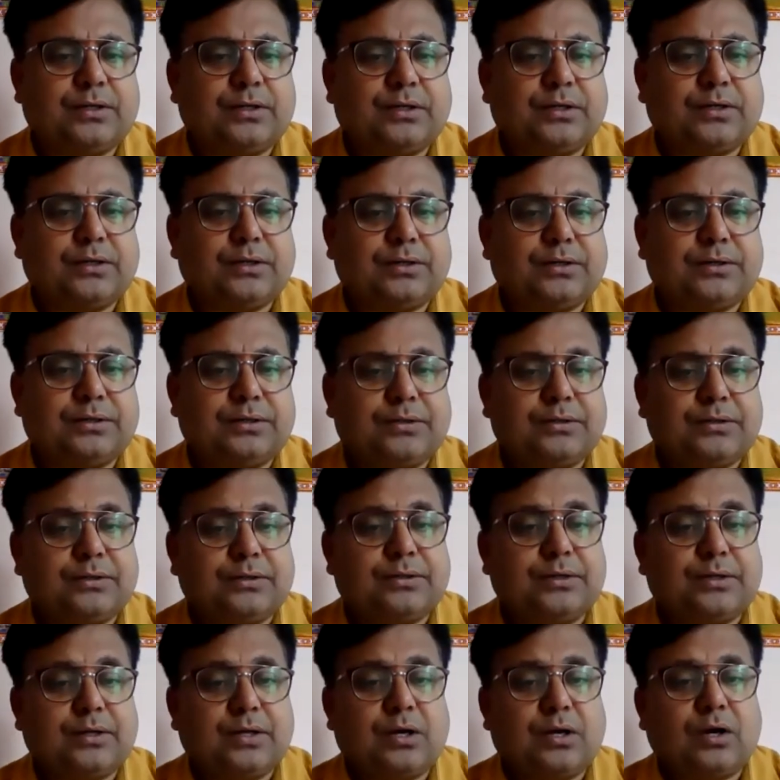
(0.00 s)
uh,
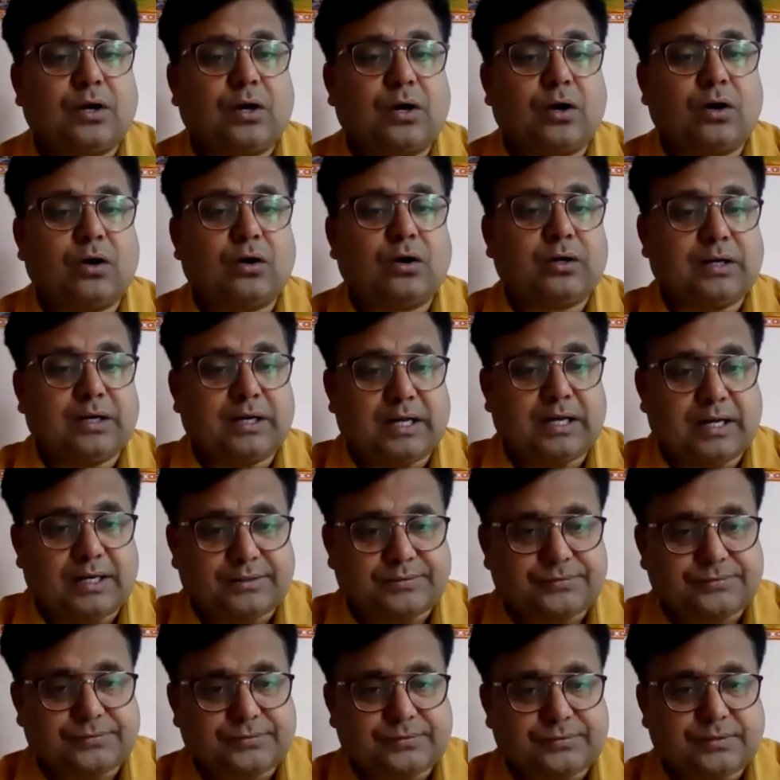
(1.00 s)
or
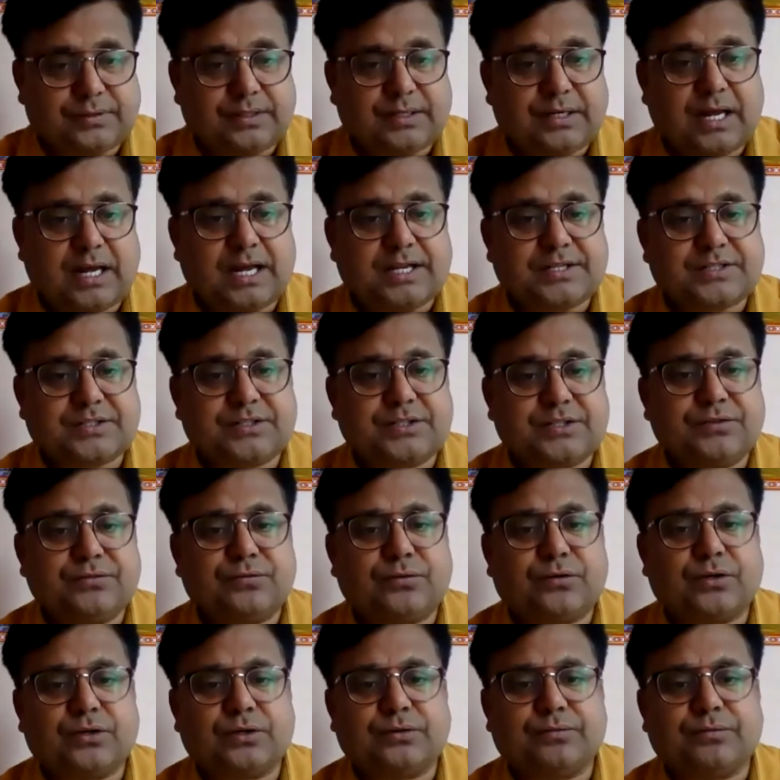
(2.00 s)
love lasting
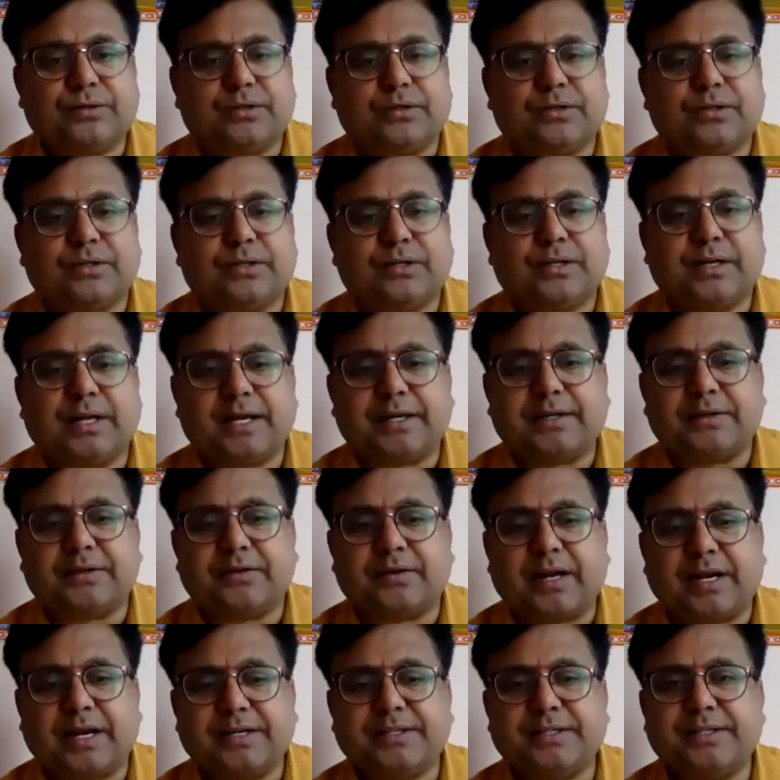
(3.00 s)
forever, like
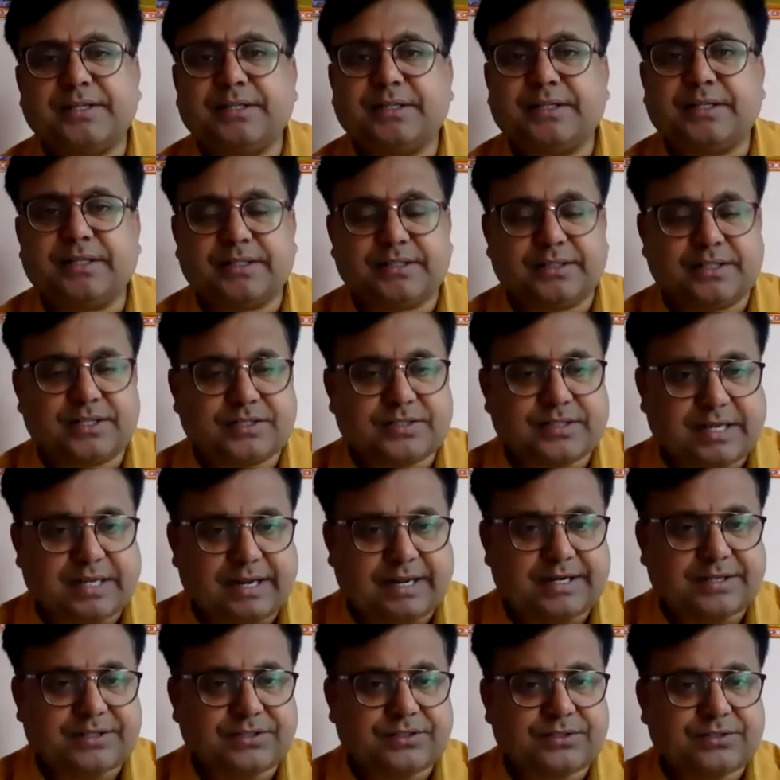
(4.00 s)
writing in the
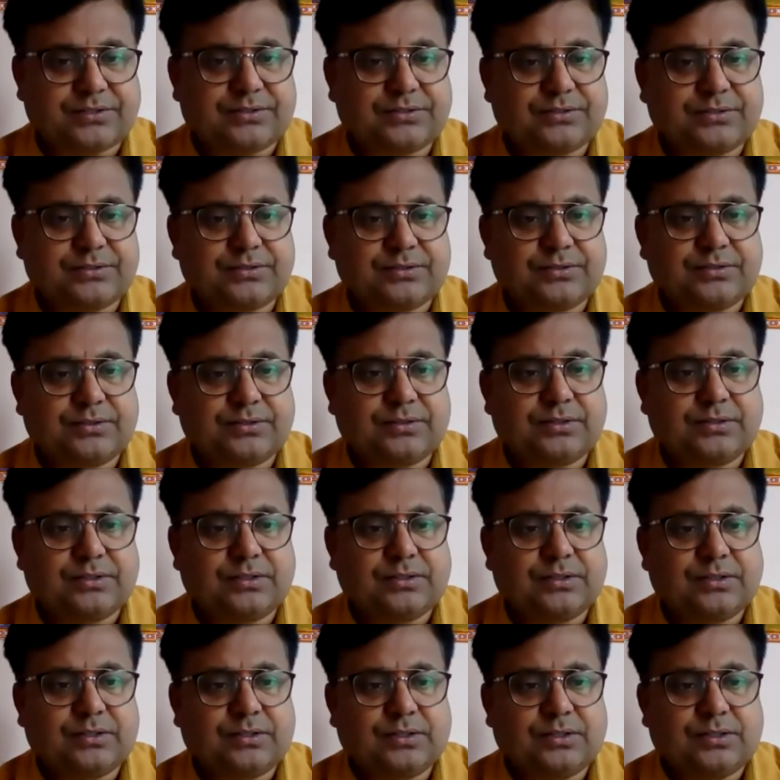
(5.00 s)
sand.
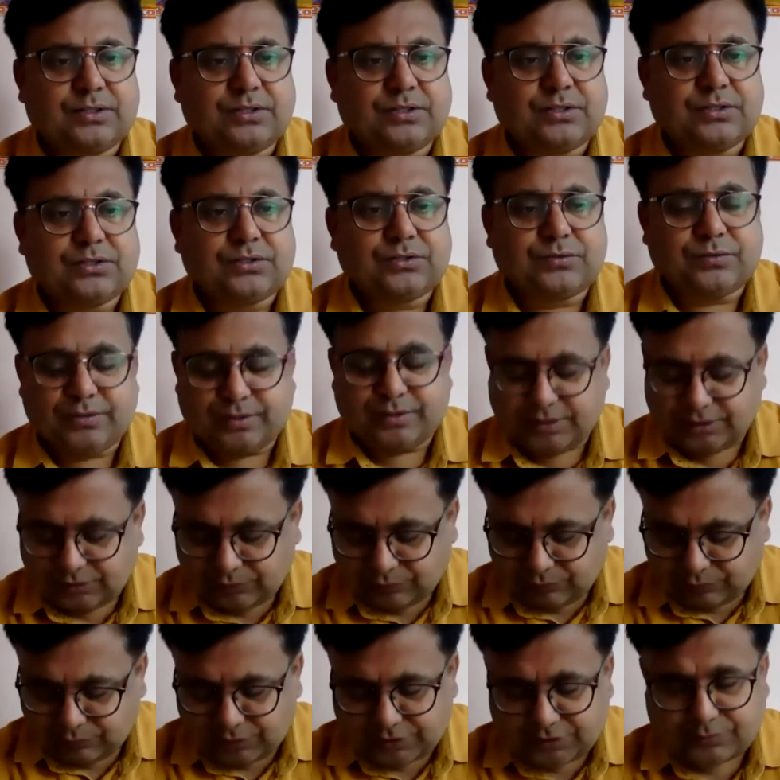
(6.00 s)
So here
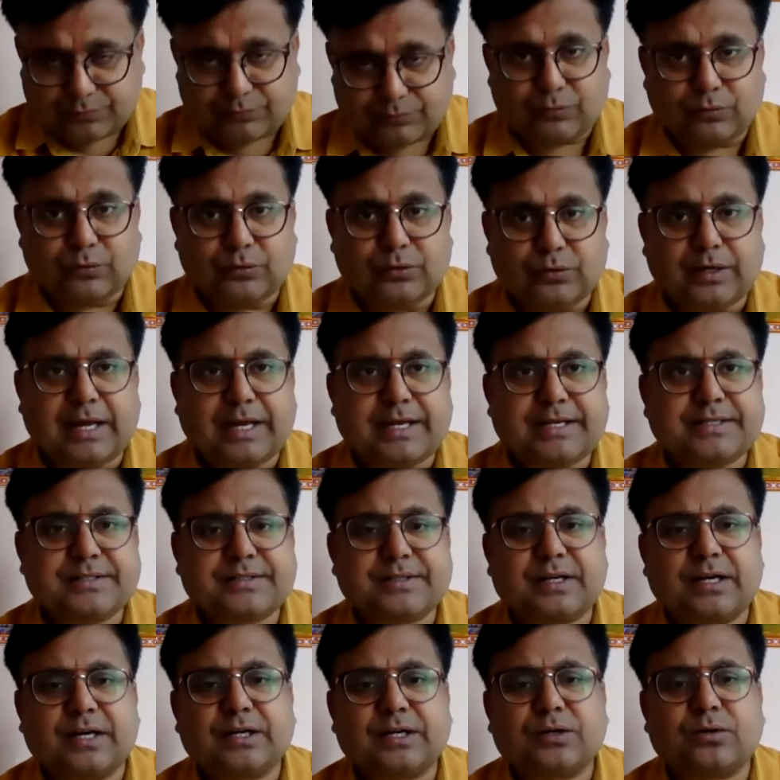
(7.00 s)
the first 4 lines
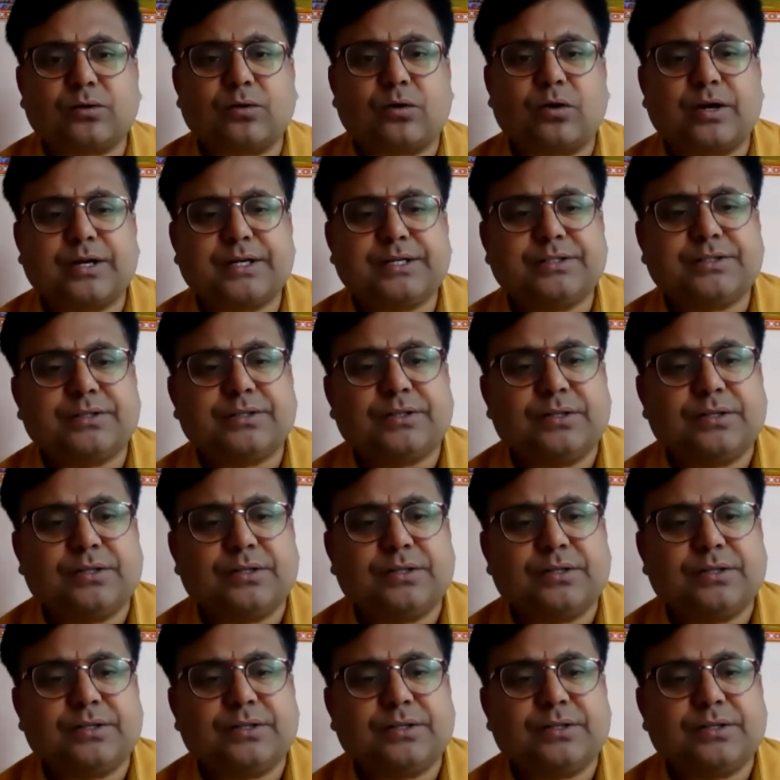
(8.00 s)
are quite